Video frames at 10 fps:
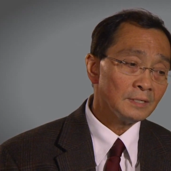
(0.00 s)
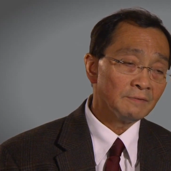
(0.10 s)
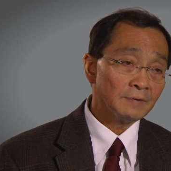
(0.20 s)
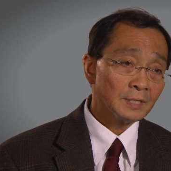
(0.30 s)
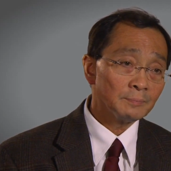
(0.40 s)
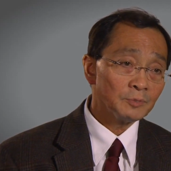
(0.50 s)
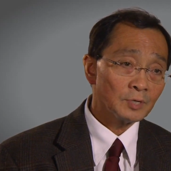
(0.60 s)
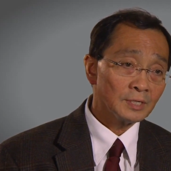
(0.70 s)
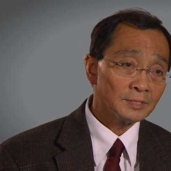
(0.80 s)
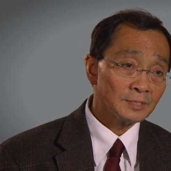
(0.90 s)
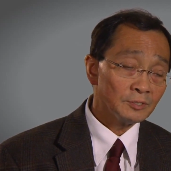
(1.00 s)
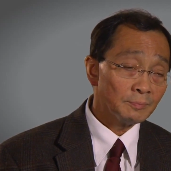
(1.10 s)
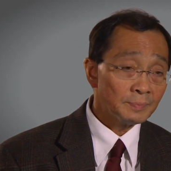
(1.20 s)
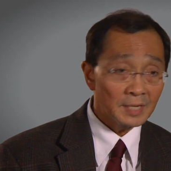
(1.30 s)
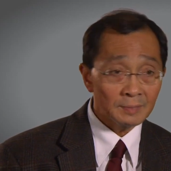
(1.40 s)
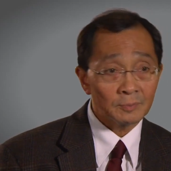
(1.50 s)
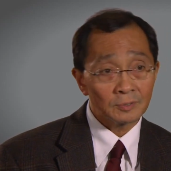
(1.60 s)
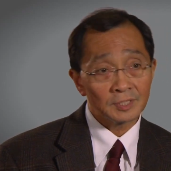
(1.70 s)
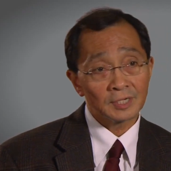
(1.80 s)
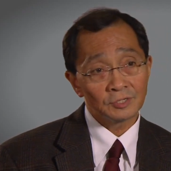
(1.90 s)
develop drugs and to pay
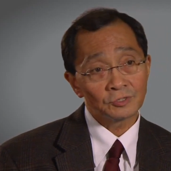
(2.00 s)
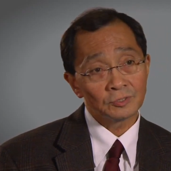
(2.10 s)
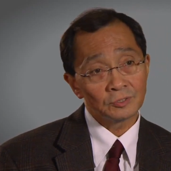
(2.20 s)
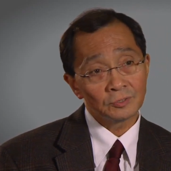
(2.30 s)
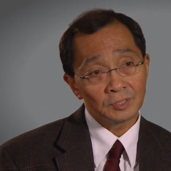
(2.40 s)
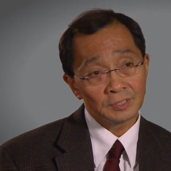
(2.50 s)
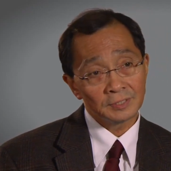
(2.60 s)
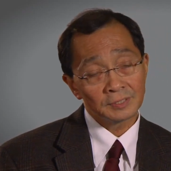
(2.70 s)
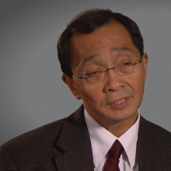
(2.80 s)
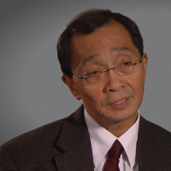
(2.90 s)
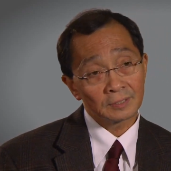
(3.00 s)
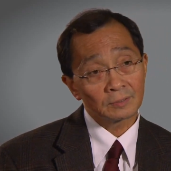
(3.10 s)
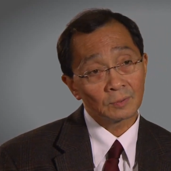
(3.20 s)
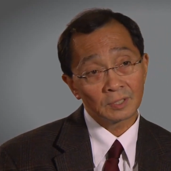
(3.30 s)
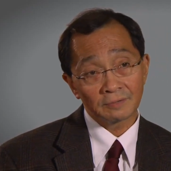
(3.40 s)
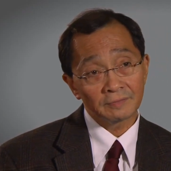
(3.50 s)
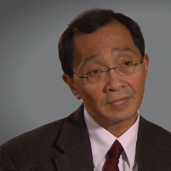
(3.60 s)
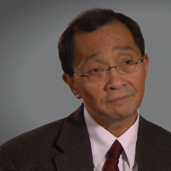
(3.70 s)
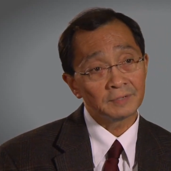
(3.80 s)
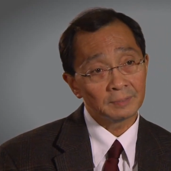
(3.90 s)
more attention to these quality of
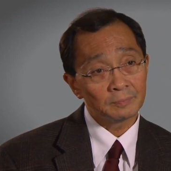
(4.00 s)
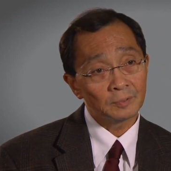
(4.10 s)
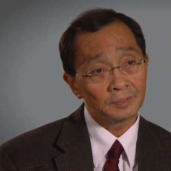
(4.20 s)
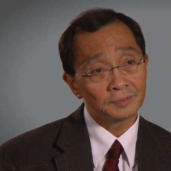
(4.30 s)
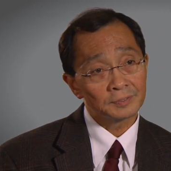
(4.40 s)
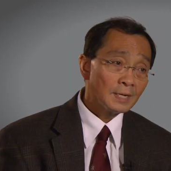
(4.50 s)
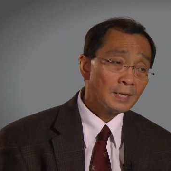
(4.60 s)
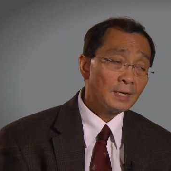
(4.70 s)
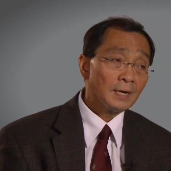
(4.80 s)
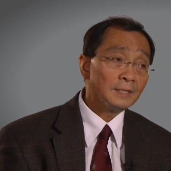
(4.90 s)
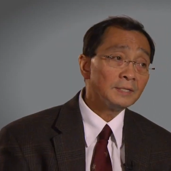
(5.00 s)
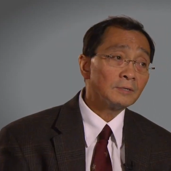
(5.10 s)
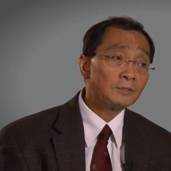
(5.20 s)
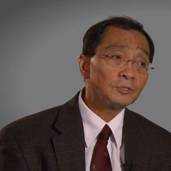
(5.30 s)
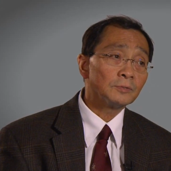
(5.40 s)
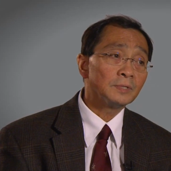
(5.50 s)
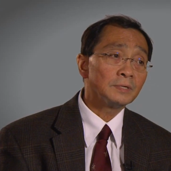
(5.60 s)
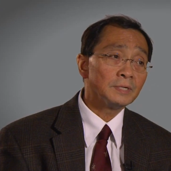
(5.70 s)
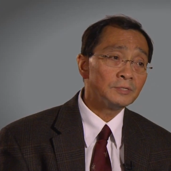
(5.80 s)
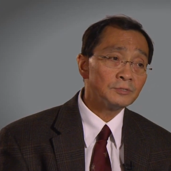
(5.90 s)
life endpoints. I think also
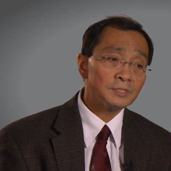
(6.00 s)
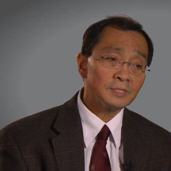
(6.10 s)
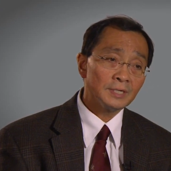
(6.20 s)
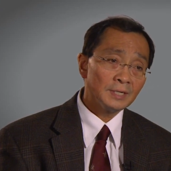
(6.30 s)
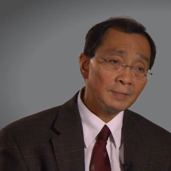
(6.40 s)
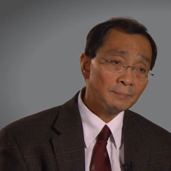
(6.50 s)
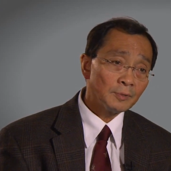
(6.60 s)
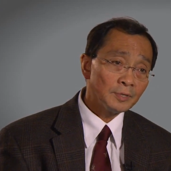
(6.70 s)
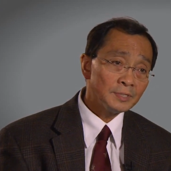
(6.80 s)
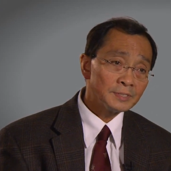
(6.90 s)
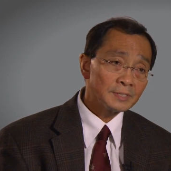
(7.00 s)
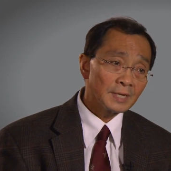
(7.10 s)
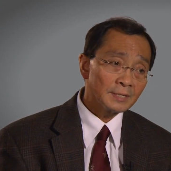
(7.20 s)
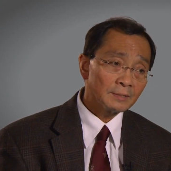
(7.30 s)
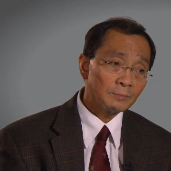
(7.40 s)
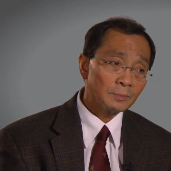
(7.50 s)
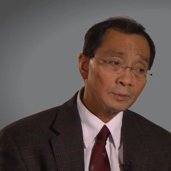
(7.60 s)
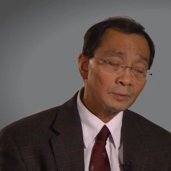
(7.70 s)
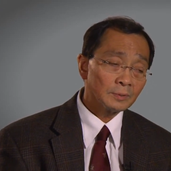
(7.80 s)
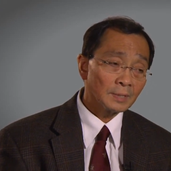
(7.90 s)
they're interested in endpoints that
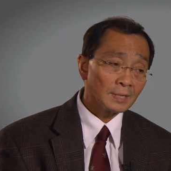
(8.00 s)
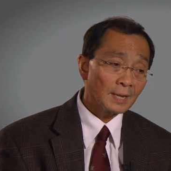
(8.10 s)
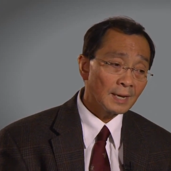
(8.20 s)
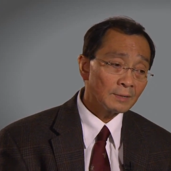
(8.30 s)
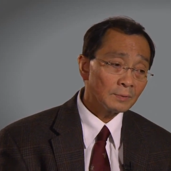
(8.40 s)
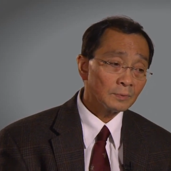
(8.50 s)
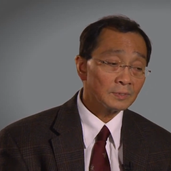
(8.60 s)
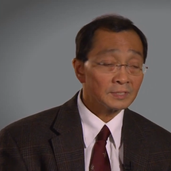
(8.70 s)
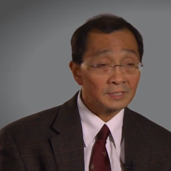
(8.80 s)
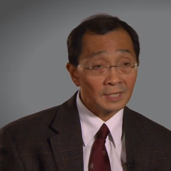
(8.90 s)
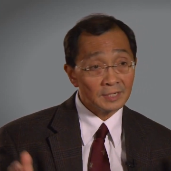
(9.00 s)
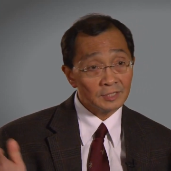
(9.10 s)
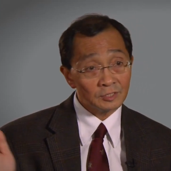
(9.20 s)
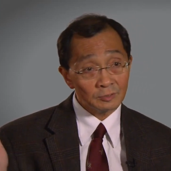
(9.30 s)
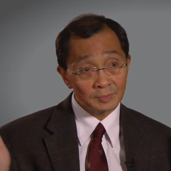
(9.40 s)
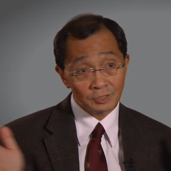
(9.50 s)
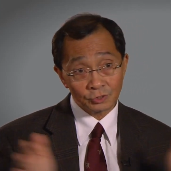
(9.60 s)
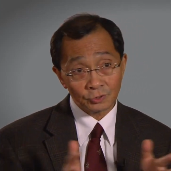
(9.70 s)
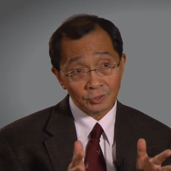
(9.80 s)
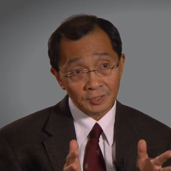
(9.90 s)
will allow the studies to be
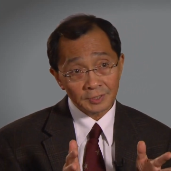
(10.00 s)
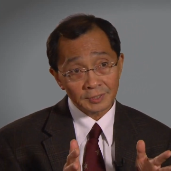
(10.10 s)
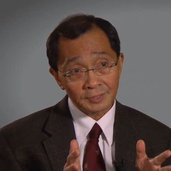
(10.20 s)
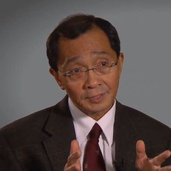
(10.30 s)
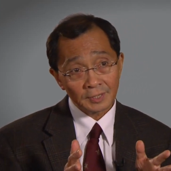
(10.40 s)
shortened.